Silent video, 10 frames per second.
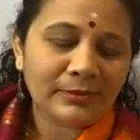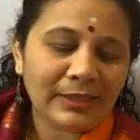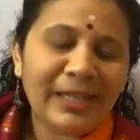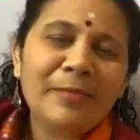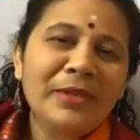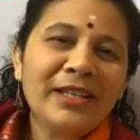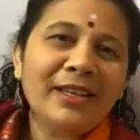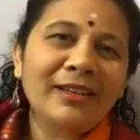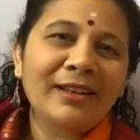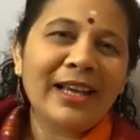And I'm
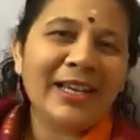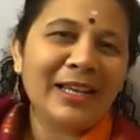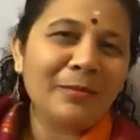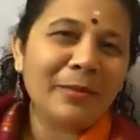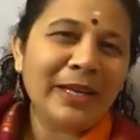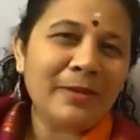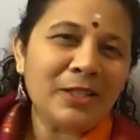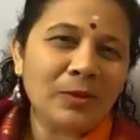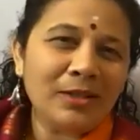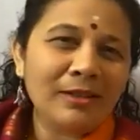thinking, I can maybe
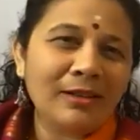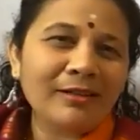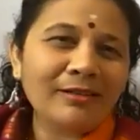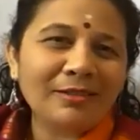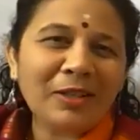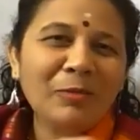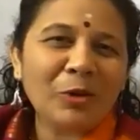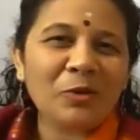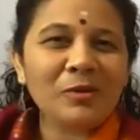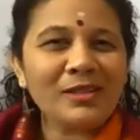swindle in 3
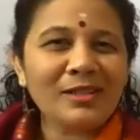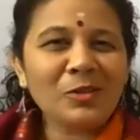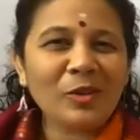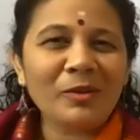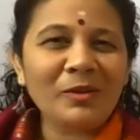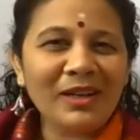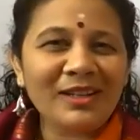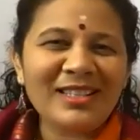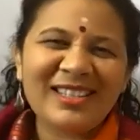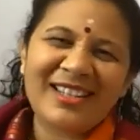more overs and Swami will
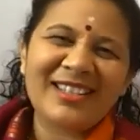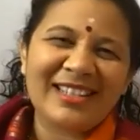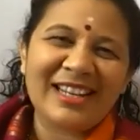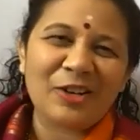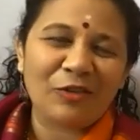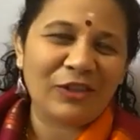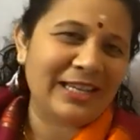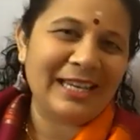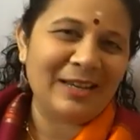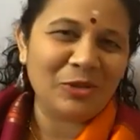understand it's the end of the
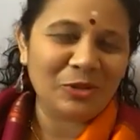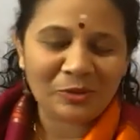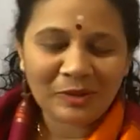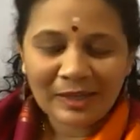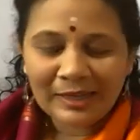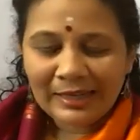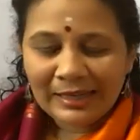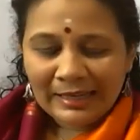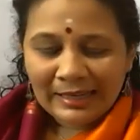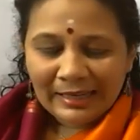game,
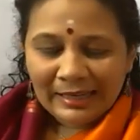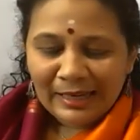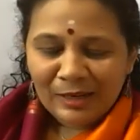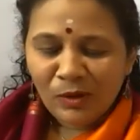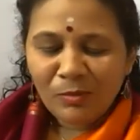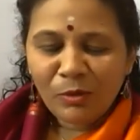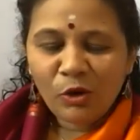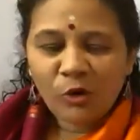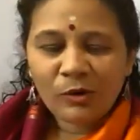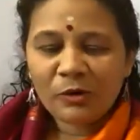And 1 more
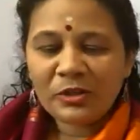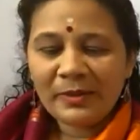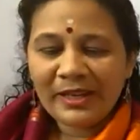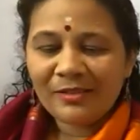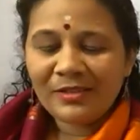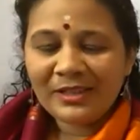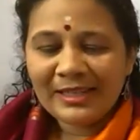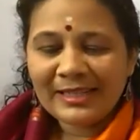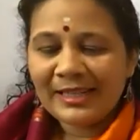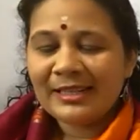over goes by, everything is said